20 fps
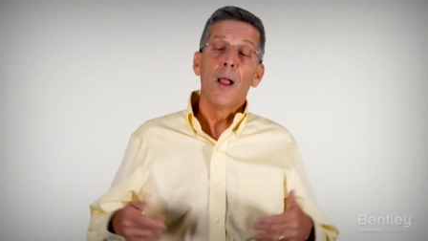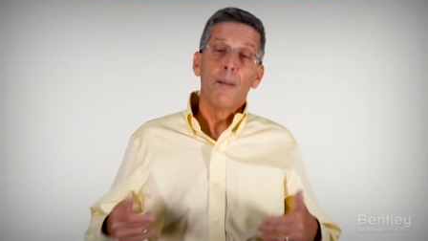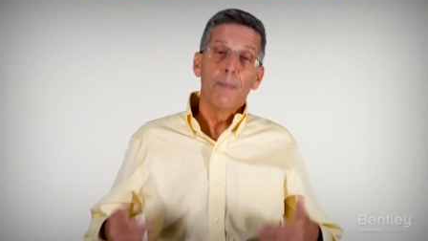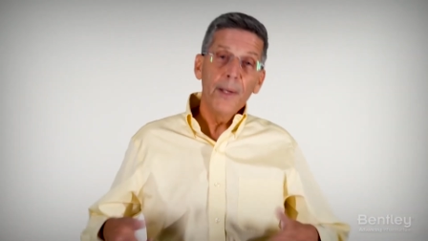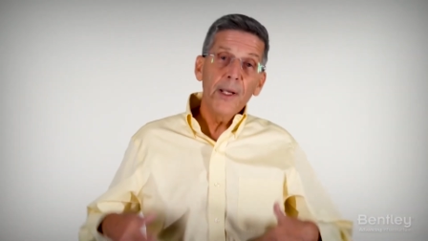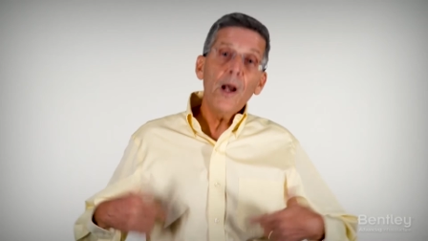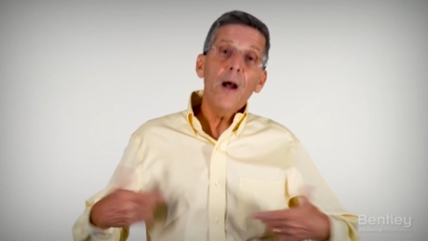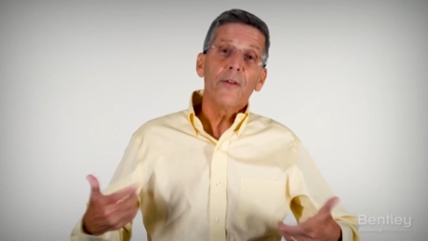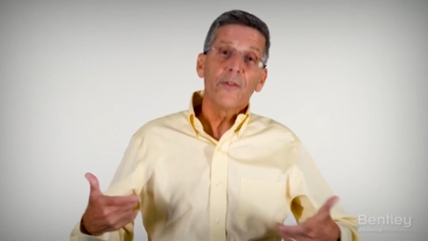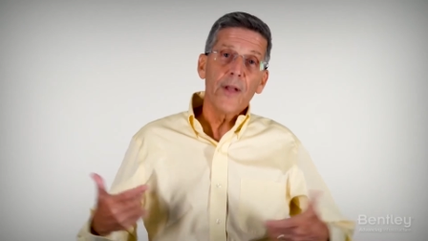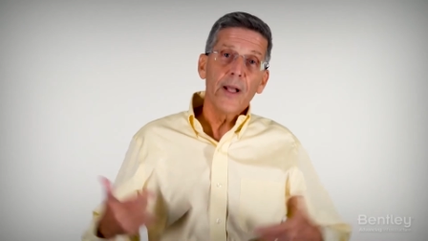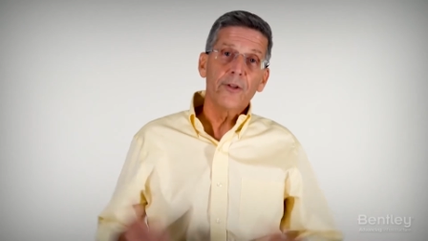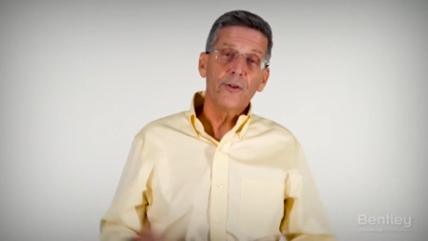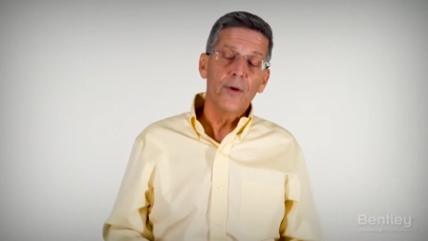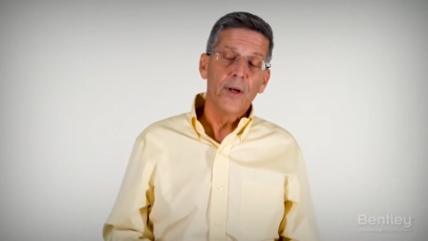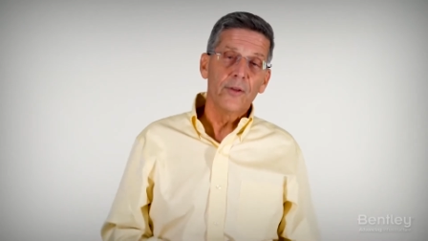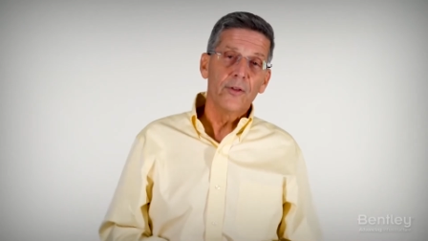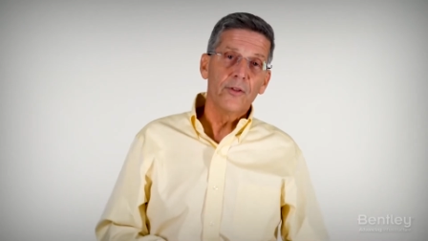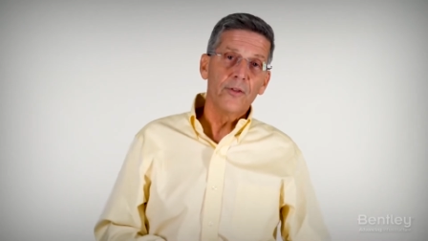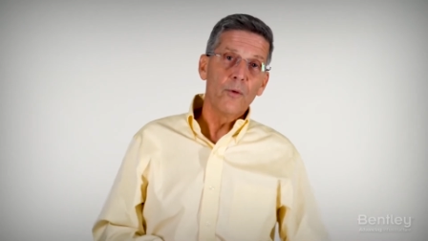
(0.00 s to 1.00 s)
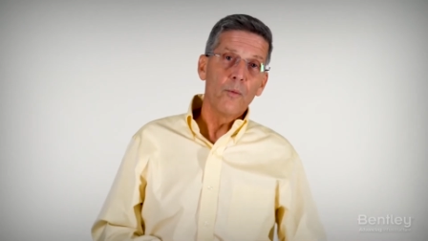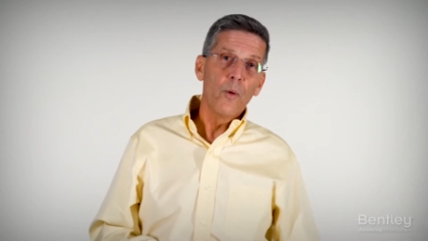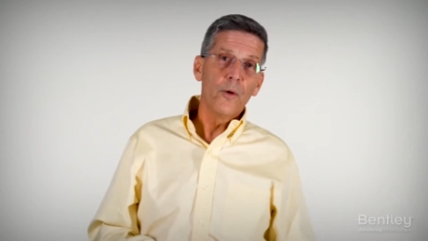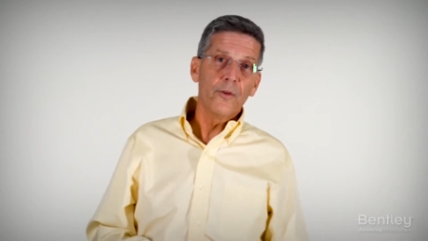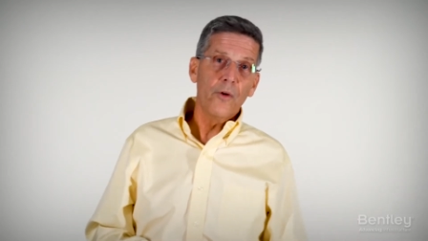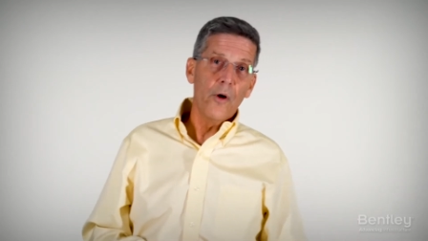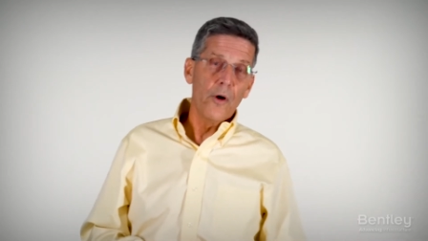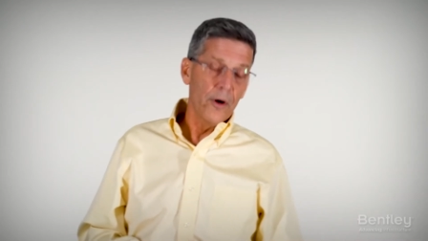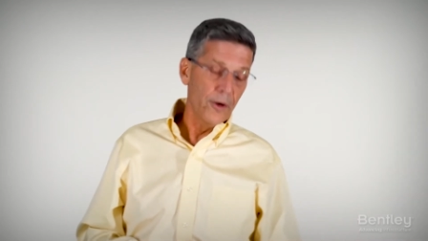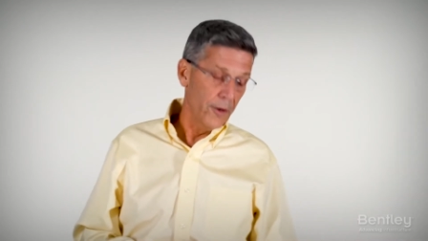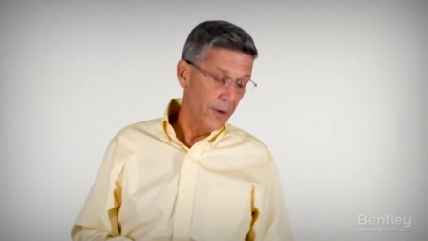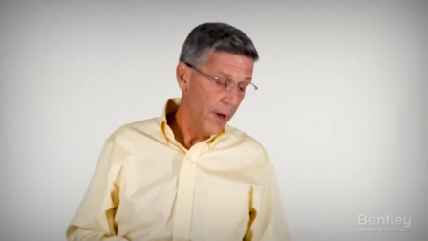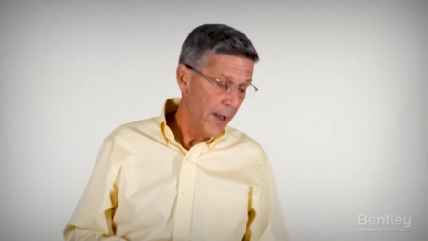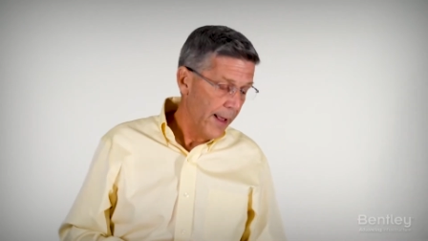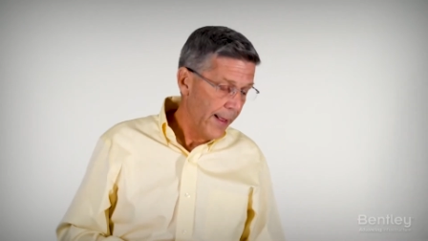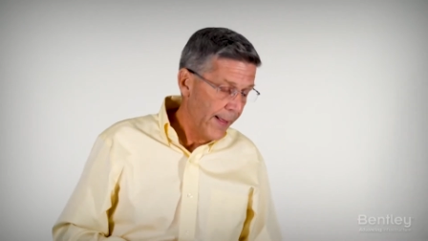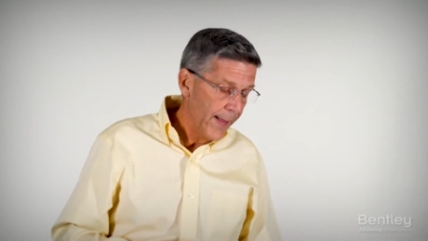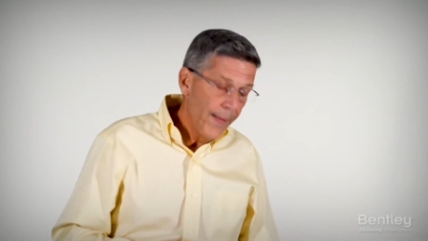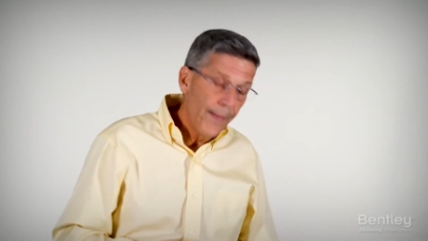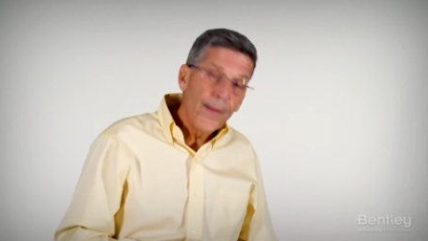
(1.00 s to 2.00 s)
because that transition was harder
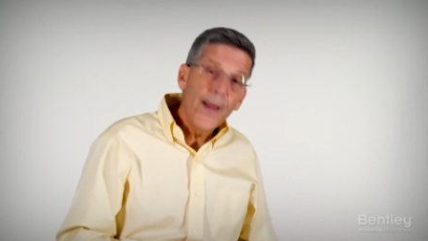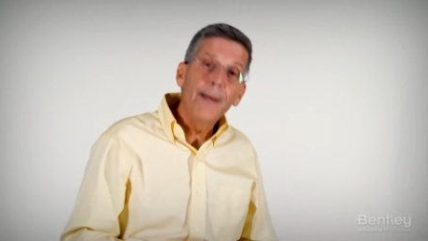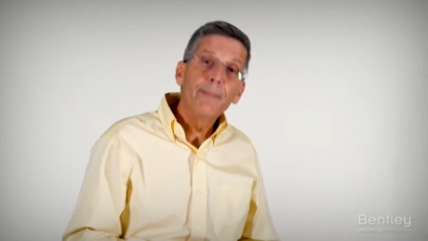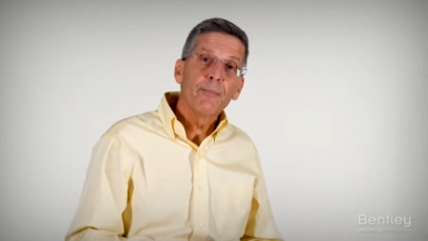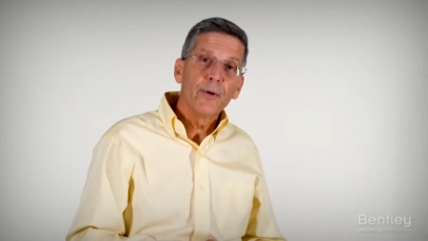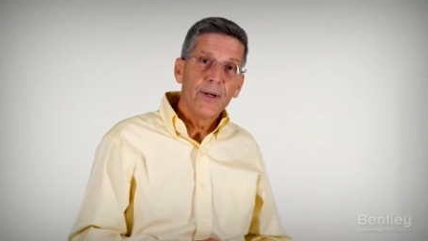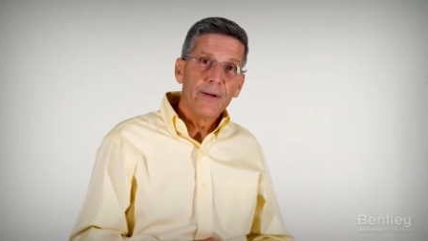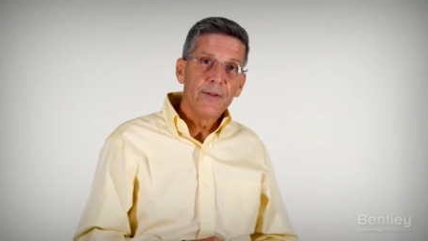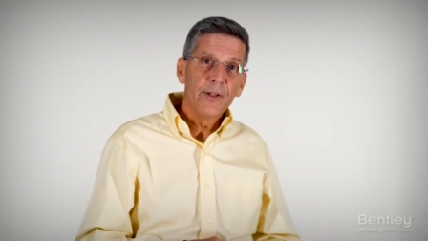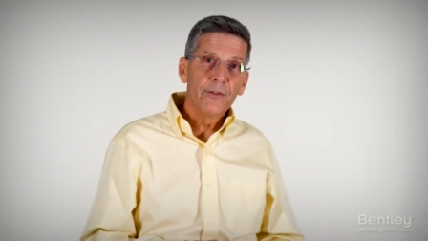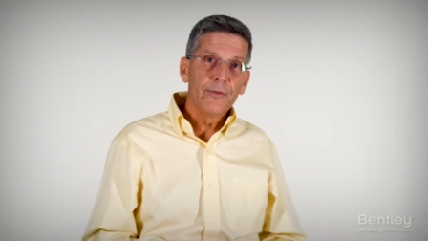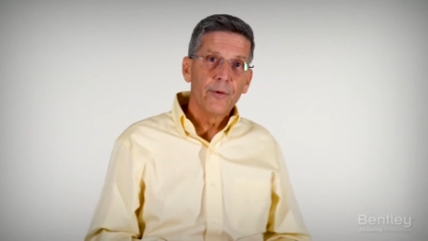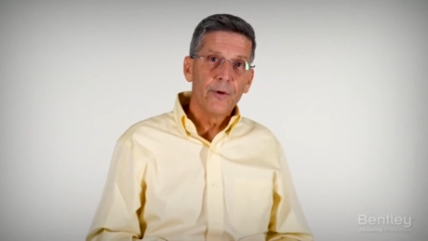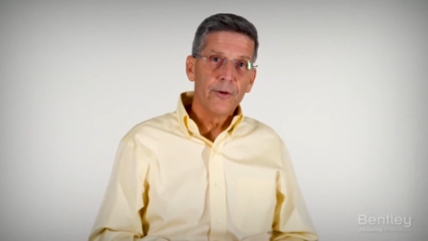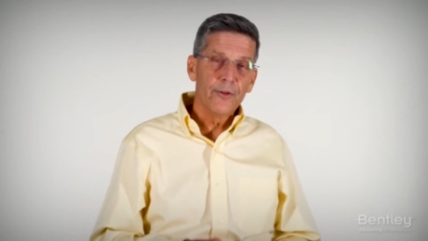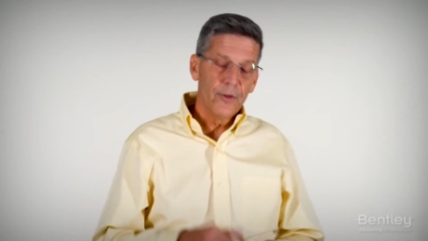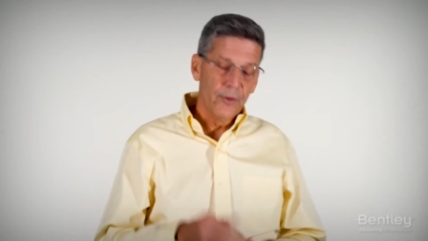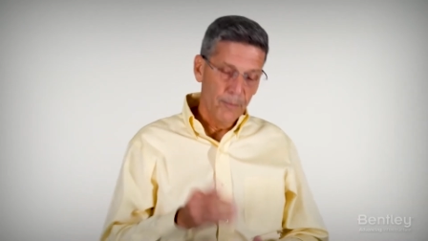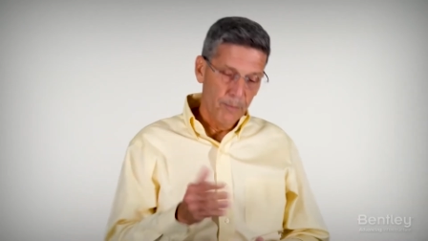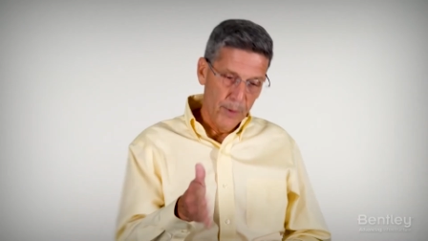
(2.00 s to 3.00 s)
than previous versions.